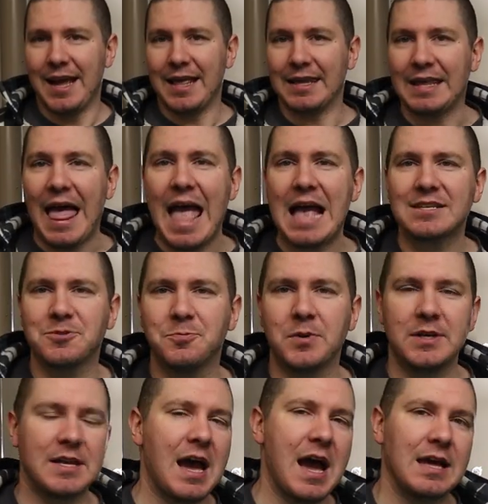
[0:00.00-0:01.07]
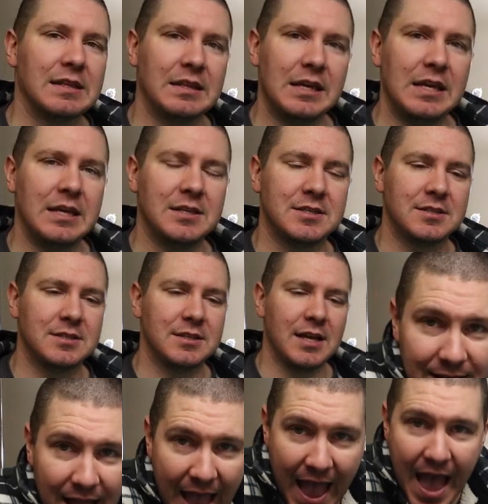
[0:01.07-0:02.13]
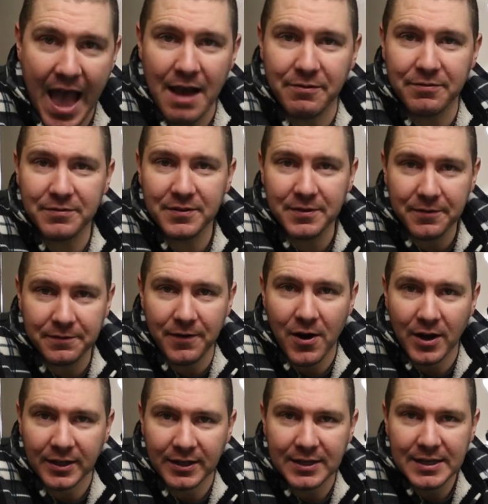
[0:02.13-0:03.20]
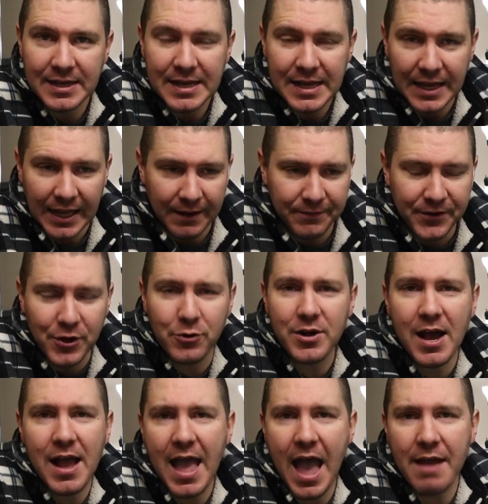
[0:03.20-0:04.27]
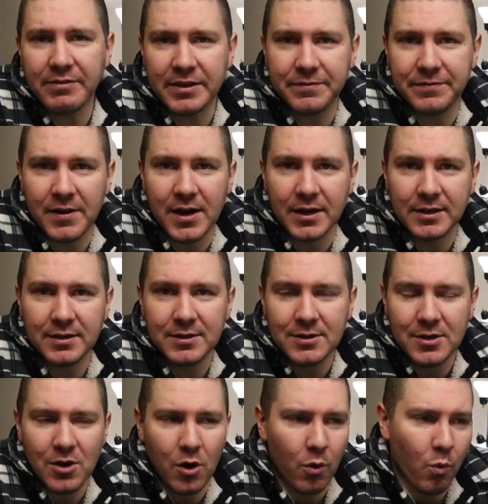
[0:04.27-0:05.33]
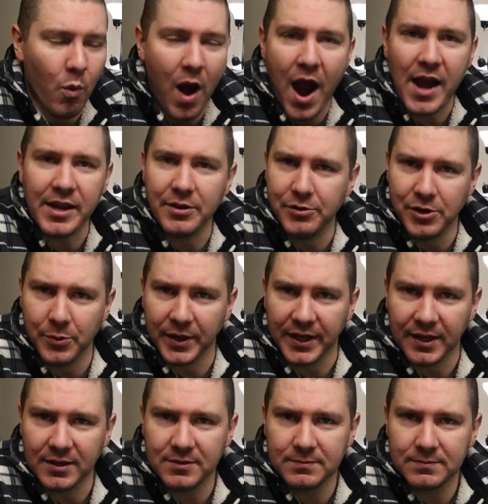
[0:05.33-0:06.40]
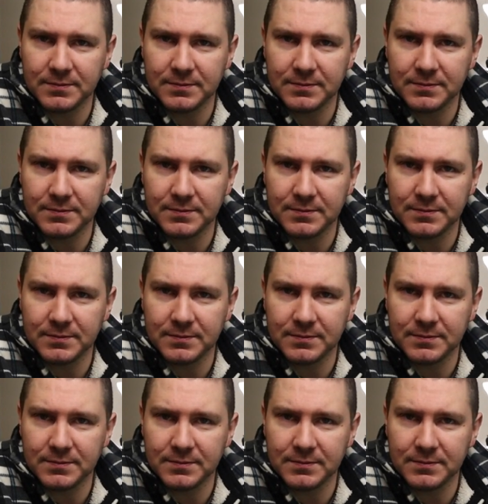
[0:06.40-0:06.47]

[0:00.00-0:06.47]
Last but not least, have fun. If you're not having fun, why are you doing it?